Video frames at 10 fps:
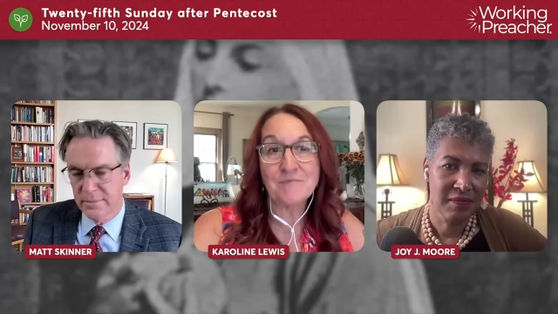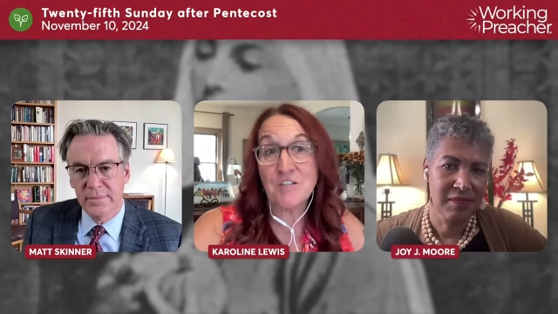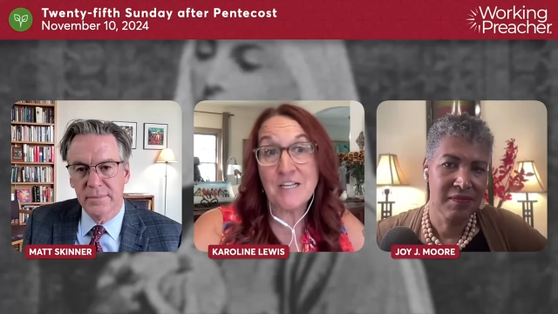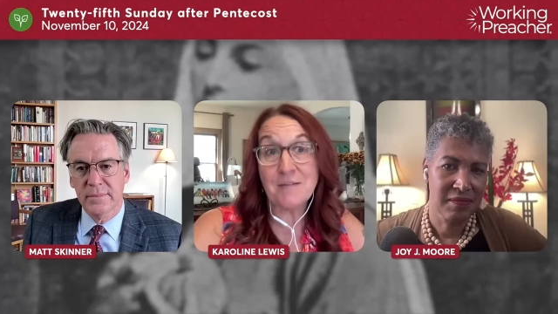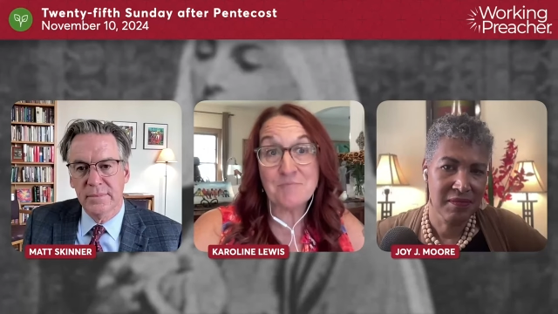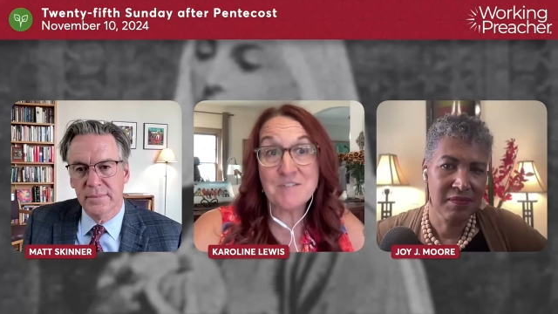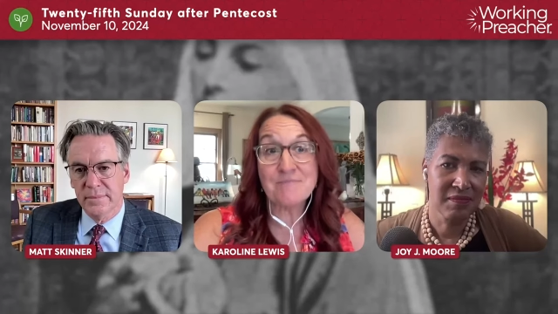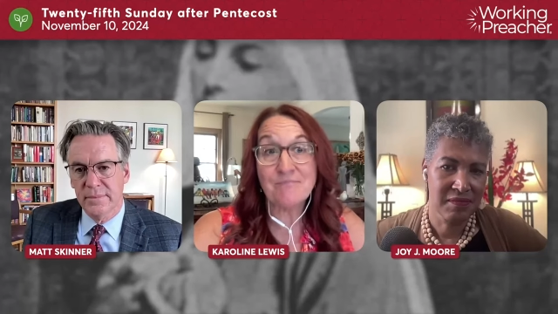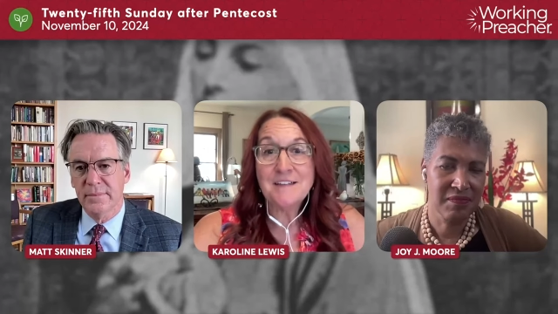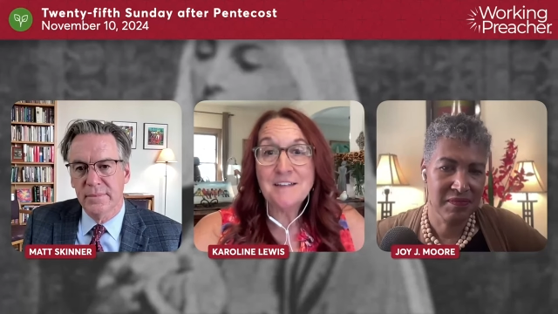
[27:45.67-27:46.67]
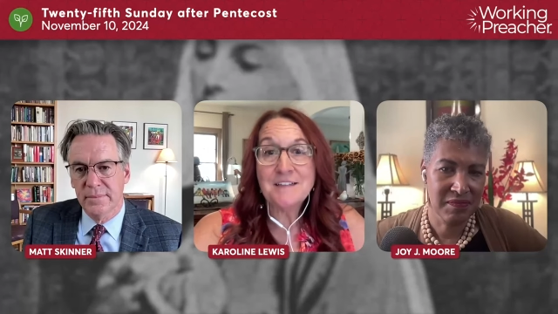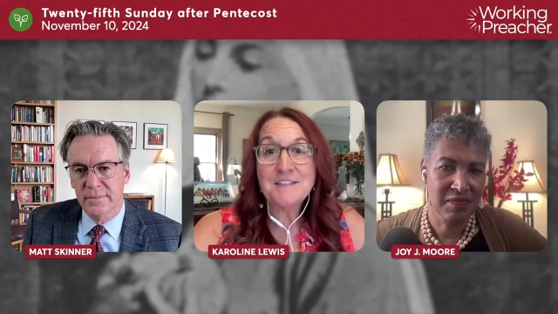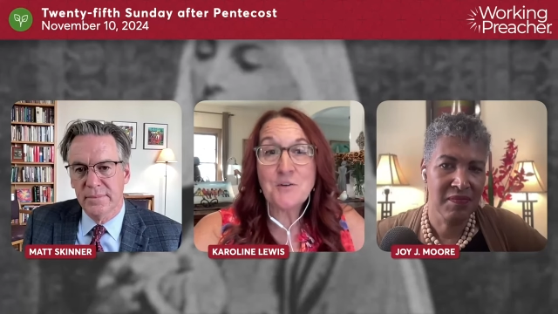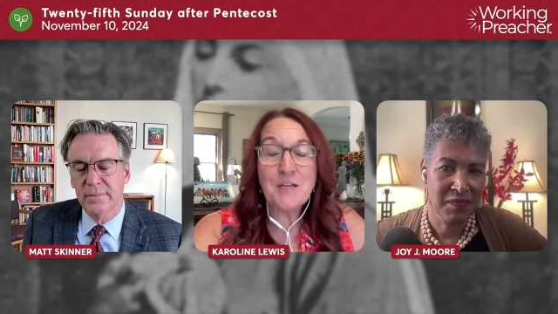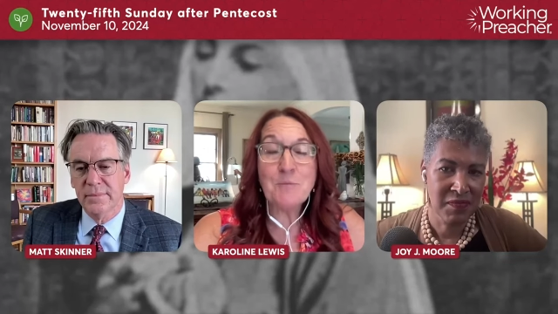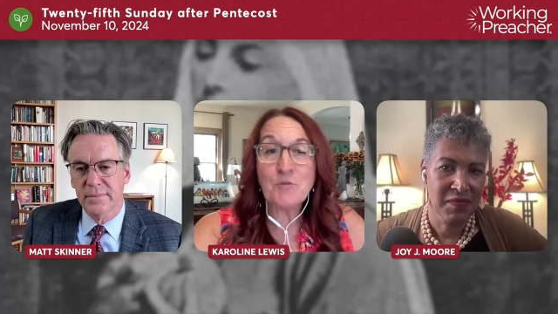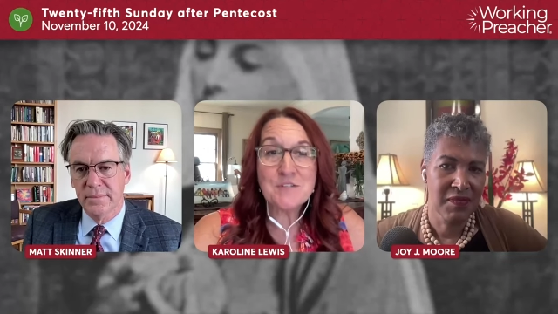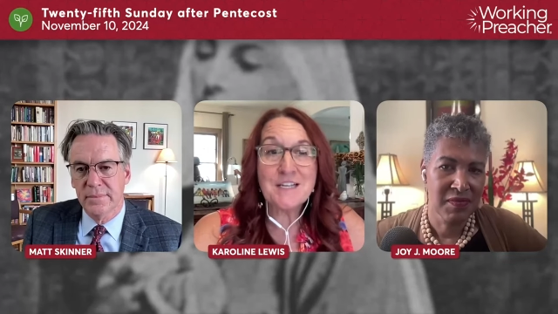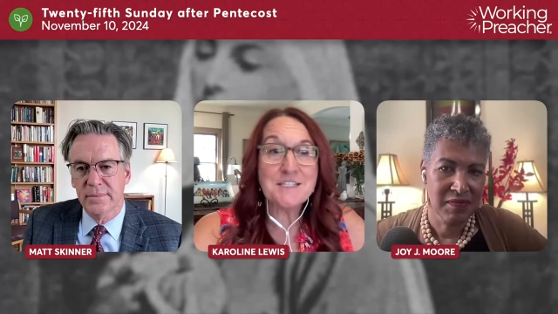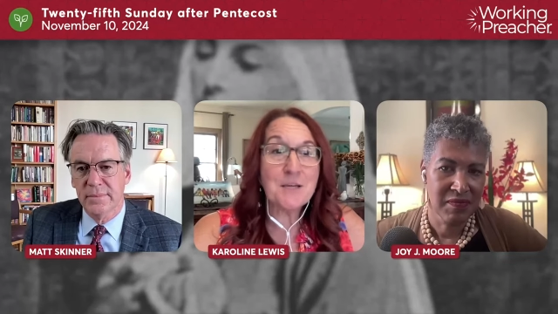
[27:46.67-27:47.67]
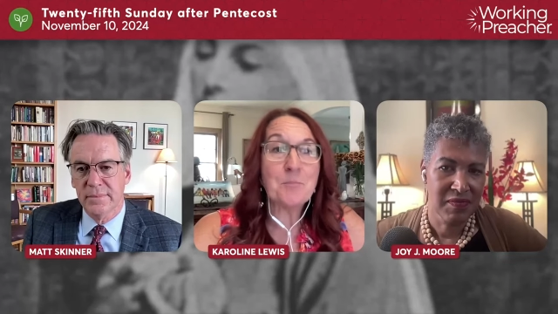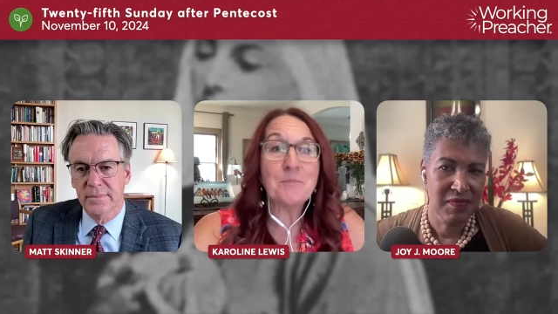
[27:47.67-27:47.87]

Speaker 1: claims. So Hebrews ends up